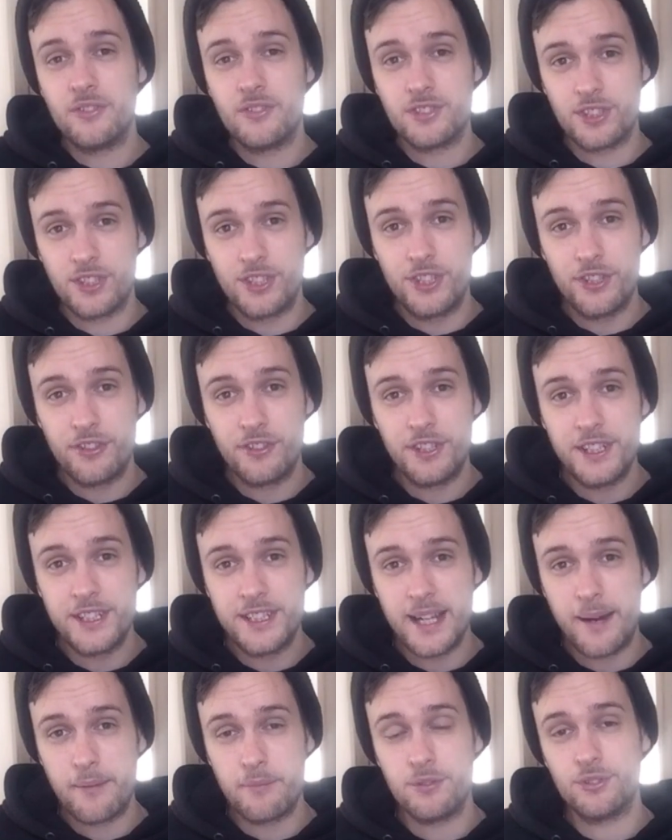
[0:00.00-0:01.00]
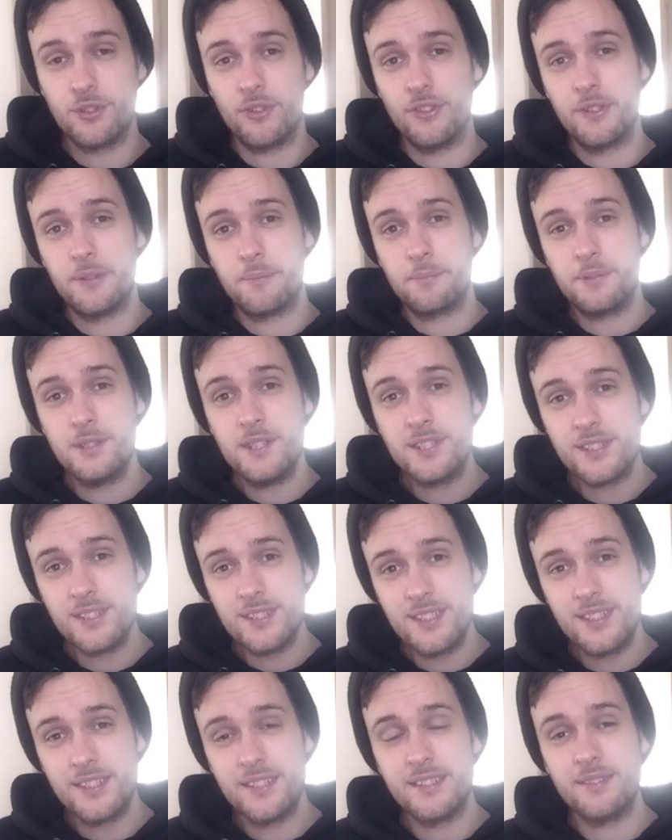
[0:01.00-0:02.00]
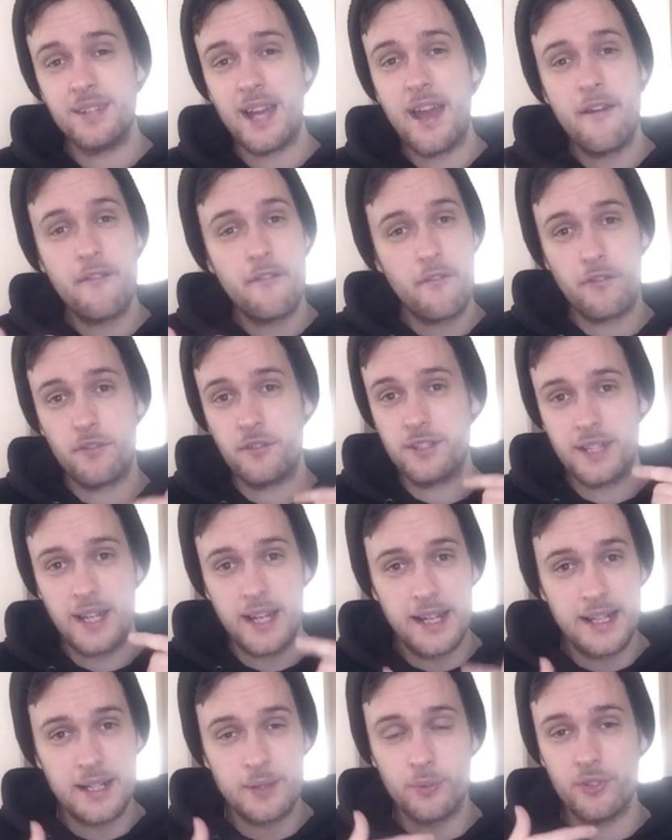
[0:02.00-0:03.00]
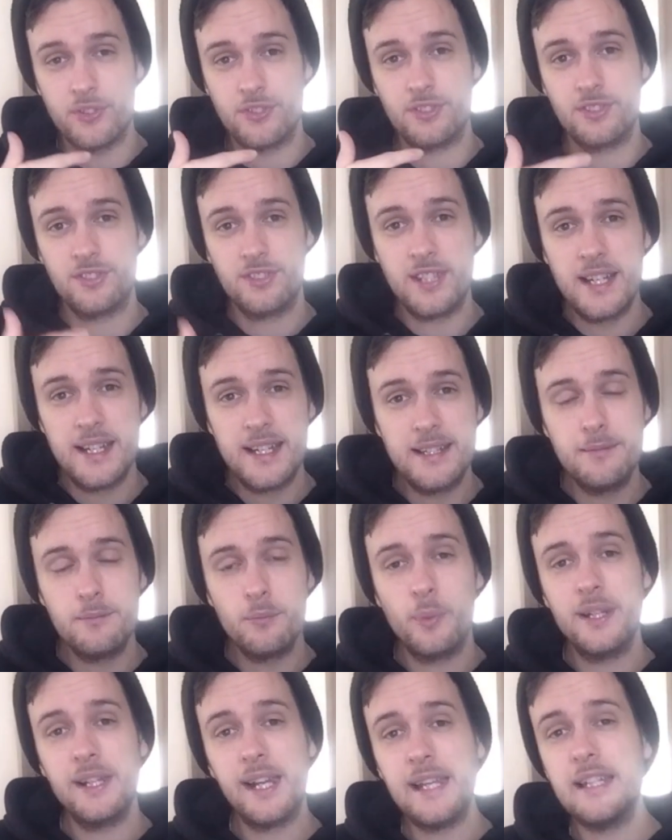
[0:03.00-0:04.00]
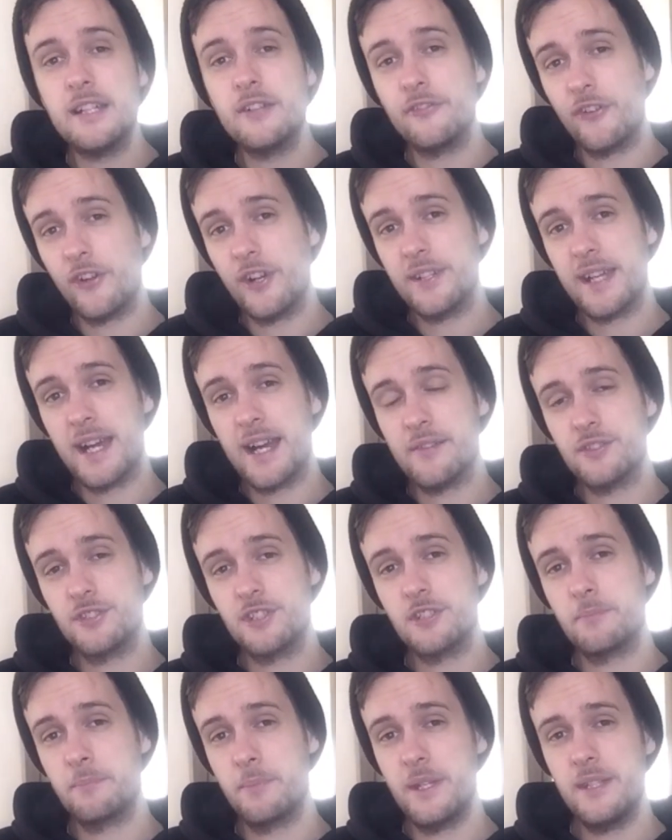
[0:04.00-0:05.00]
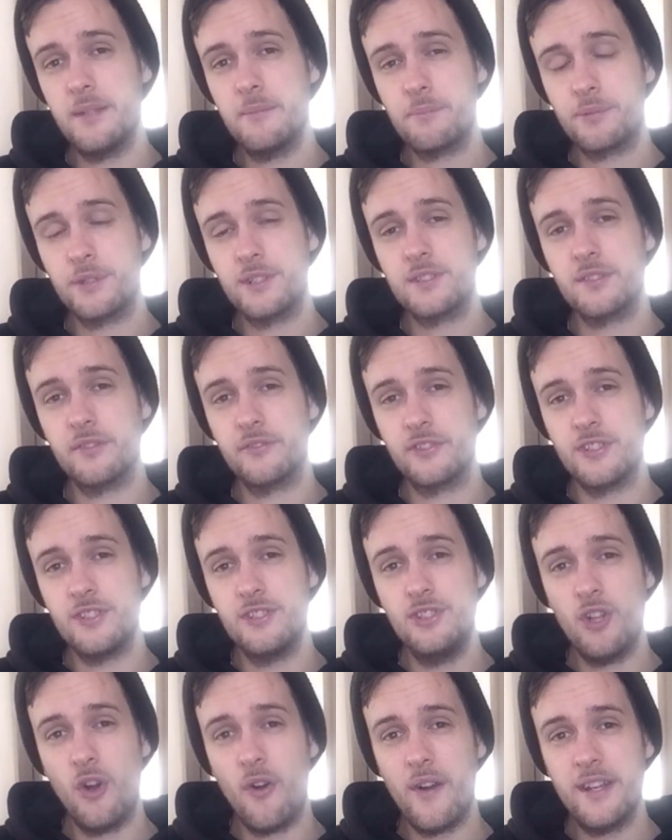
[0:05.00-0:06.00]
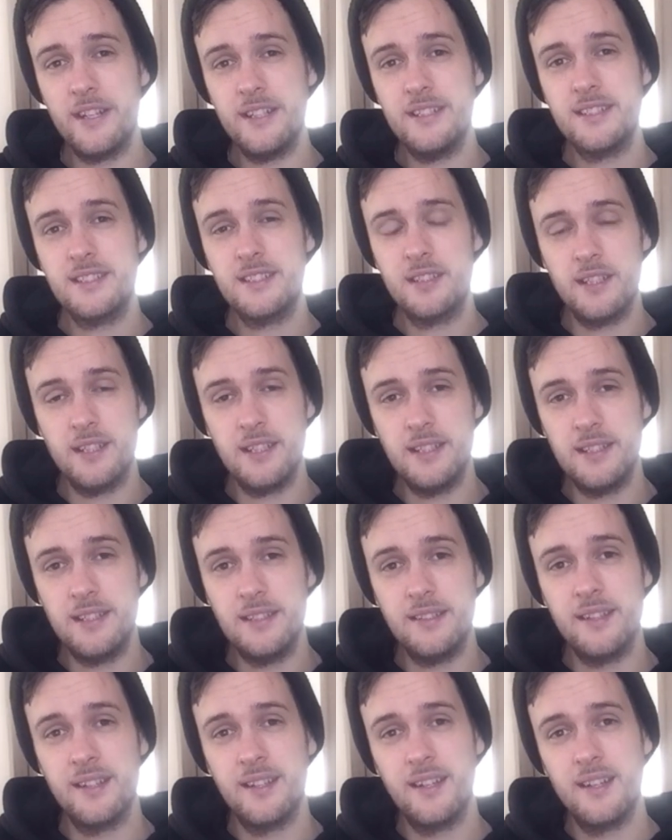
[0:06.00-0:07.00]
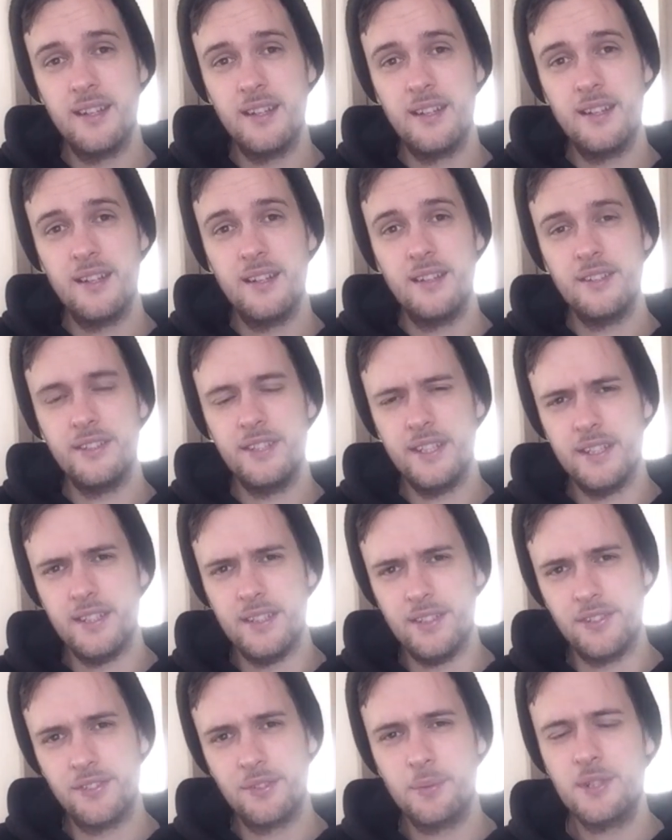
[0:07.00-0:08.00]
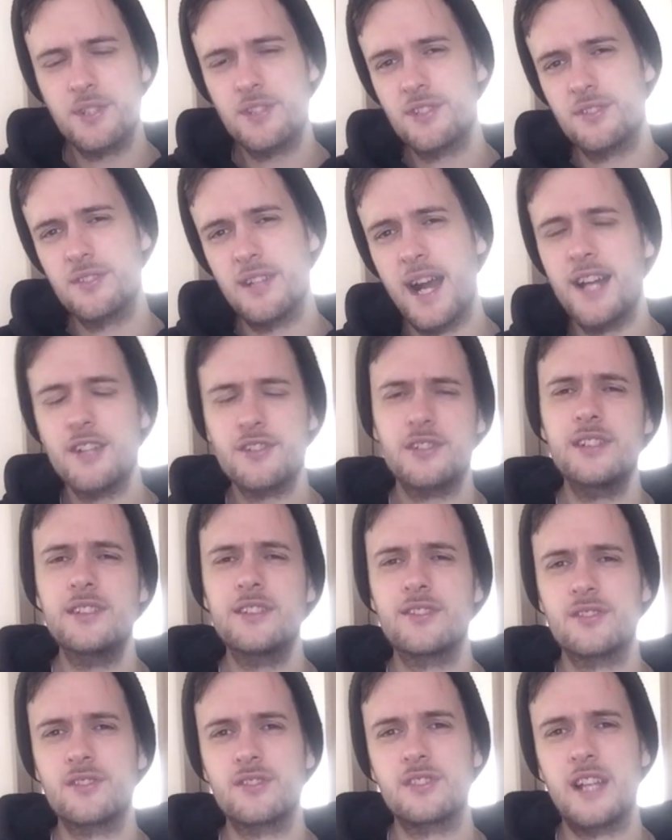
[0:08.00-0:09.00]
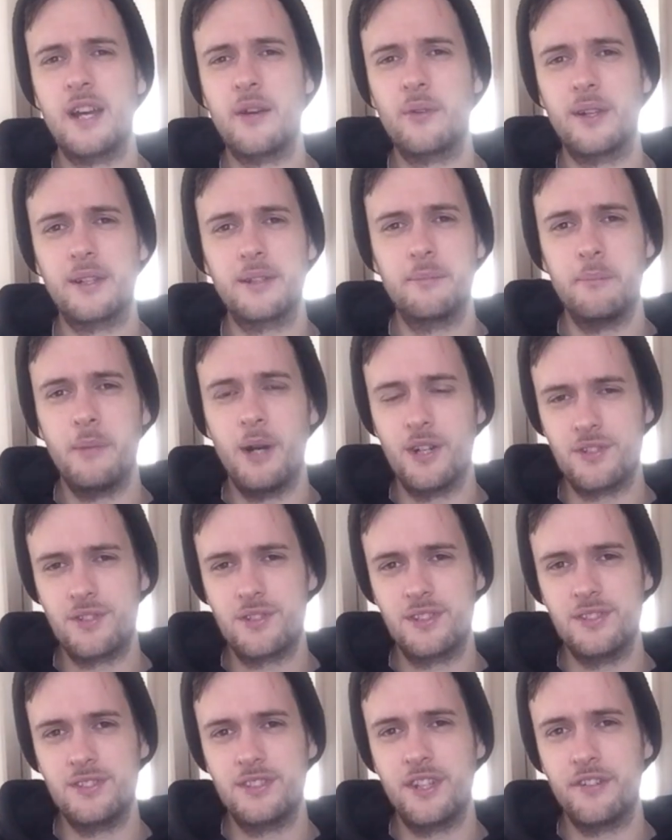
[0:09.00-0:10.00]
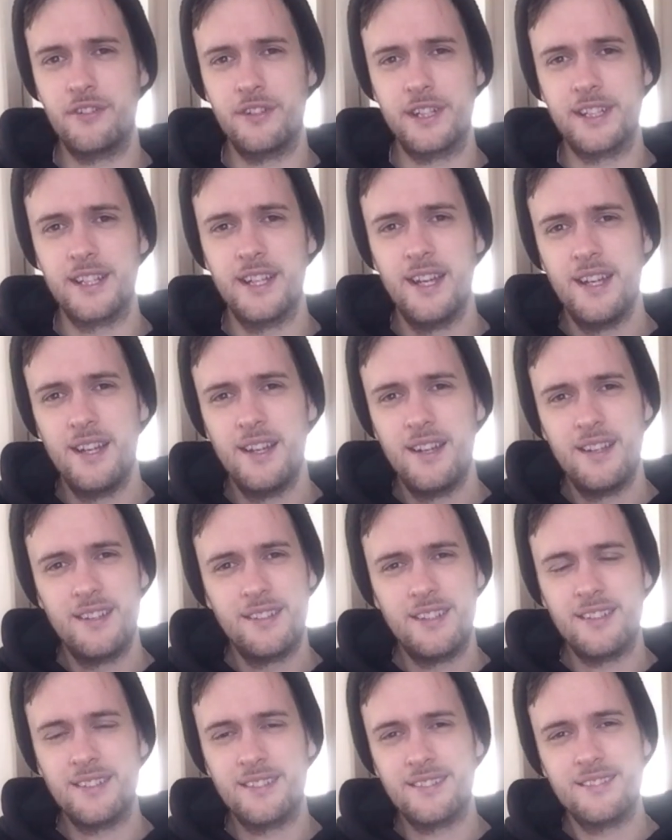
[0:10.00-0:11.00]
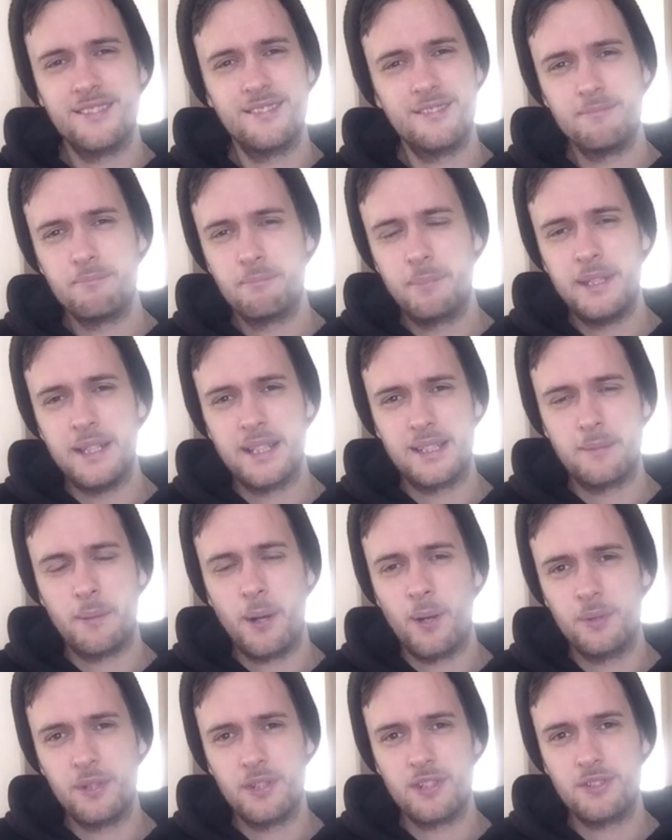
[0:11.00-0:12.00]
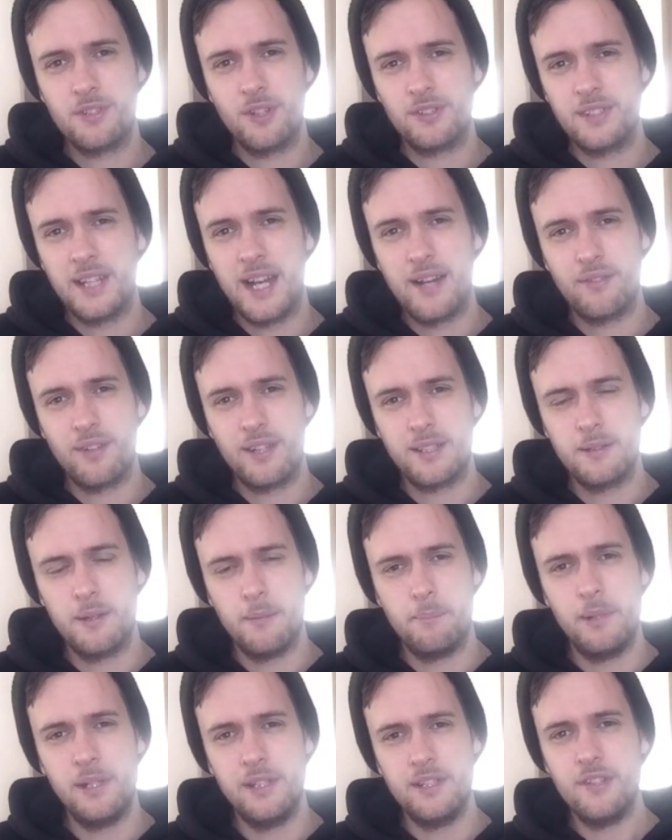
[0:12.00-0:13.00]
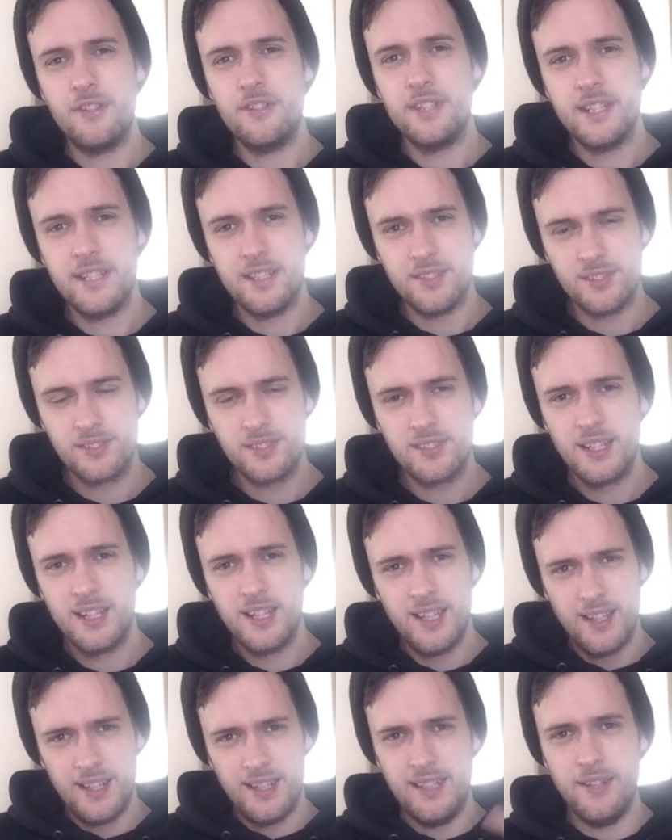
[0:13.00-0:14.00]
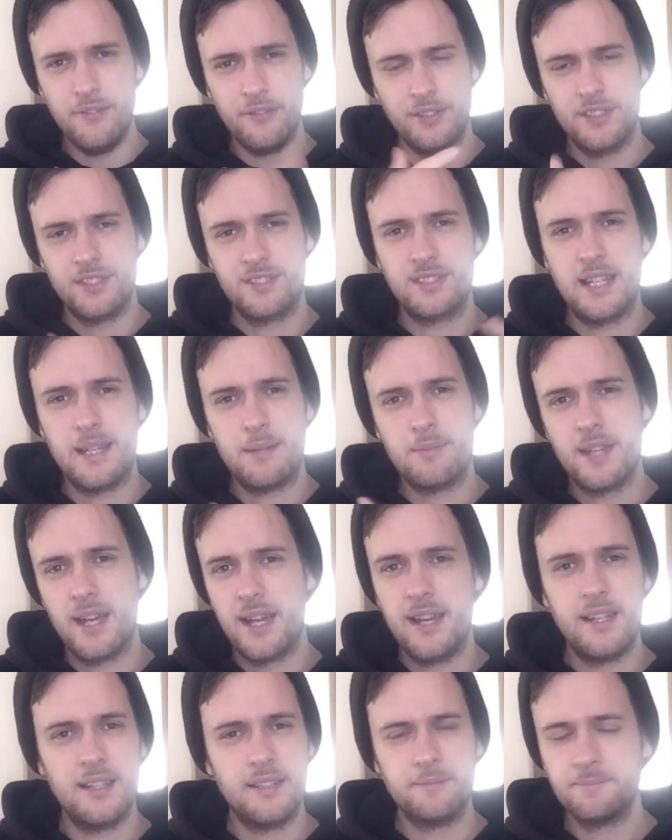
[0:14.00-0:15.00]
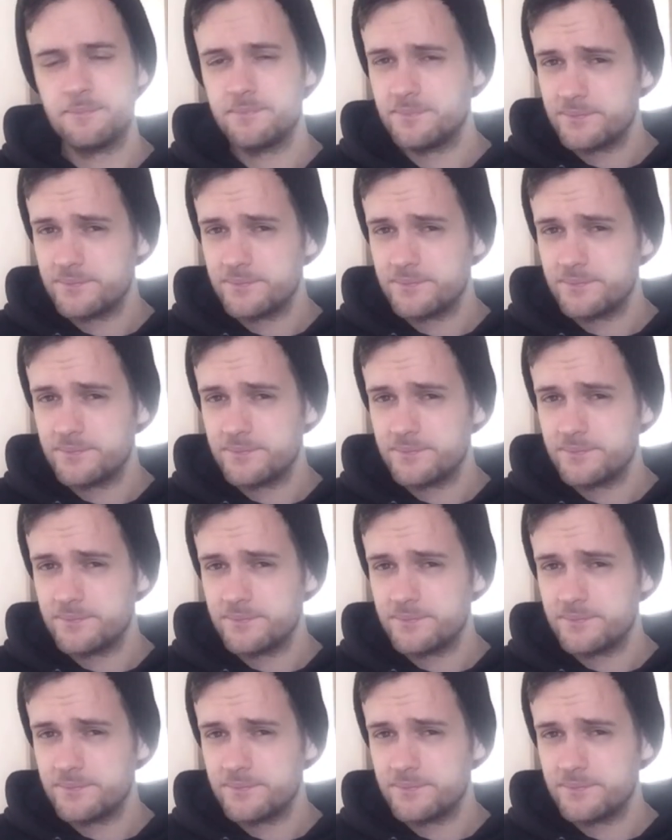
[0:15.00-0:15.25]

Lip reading: to the security cameras on the prison and every day was the same. We later find out that she's been in prison for 19 years, which actually doesn't sound like much considering didn't Peter Capaldi's Doctor have like a billion years living the same day.